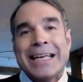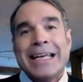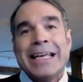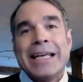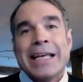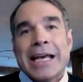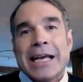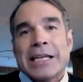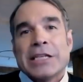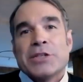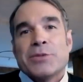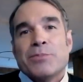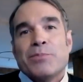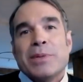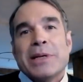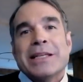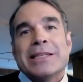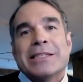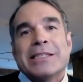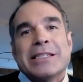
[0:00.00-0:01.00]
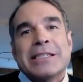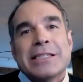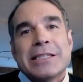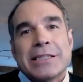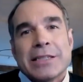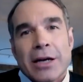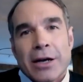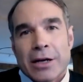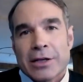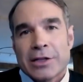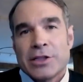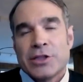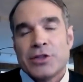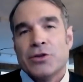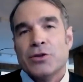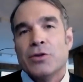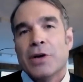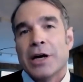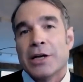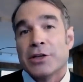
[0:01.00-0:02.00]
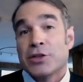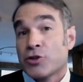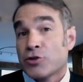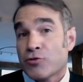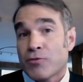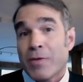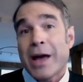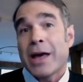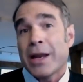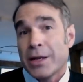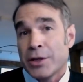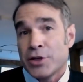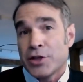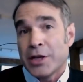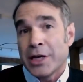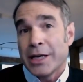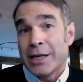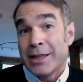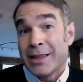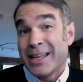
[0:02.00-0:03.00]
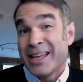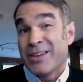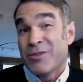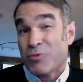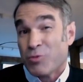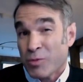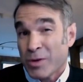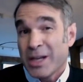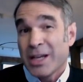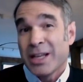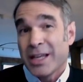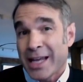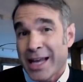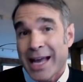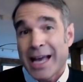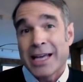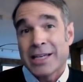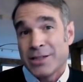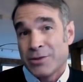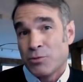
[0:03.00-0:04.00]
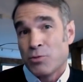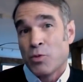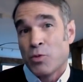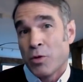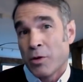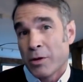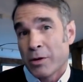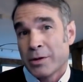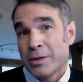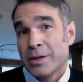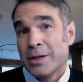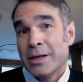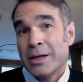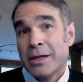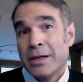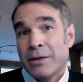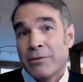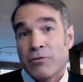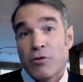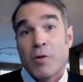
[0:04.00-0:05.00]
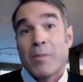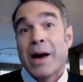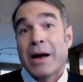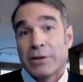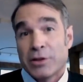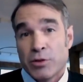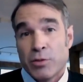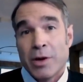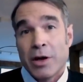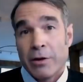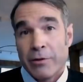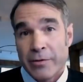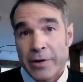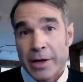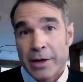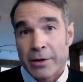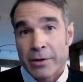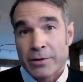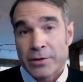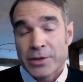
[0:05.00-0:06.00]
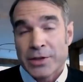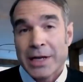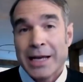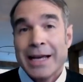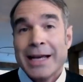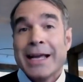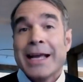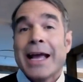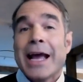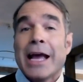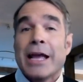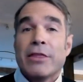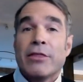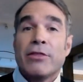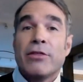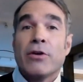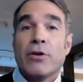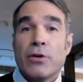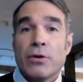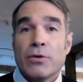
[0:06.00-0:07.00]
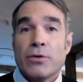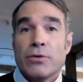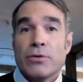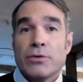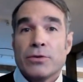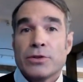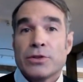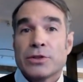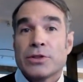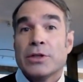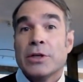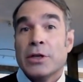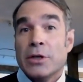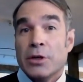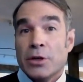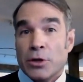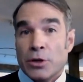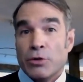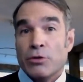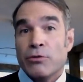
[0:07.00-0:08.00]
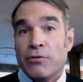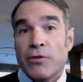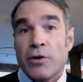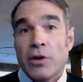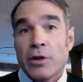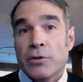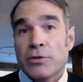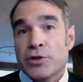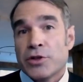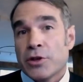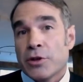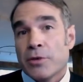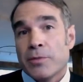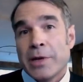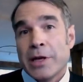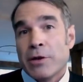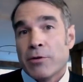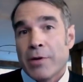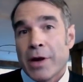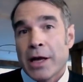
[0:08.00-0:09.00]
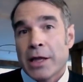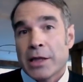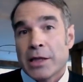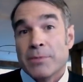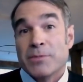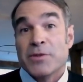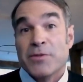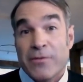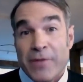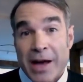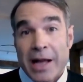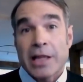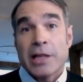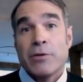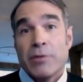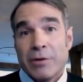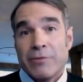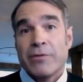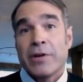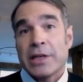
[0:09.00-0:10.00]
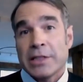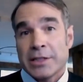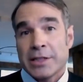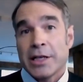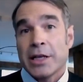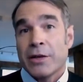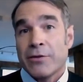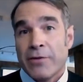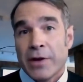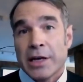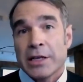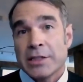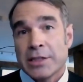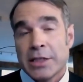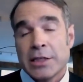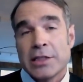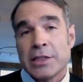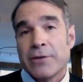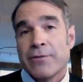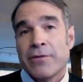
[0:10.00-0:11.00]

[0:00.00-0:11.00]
he has been stuck to a strategy that really hasn't worked for about 12 years. And those who follow Jeremy Grantham's value investing advice since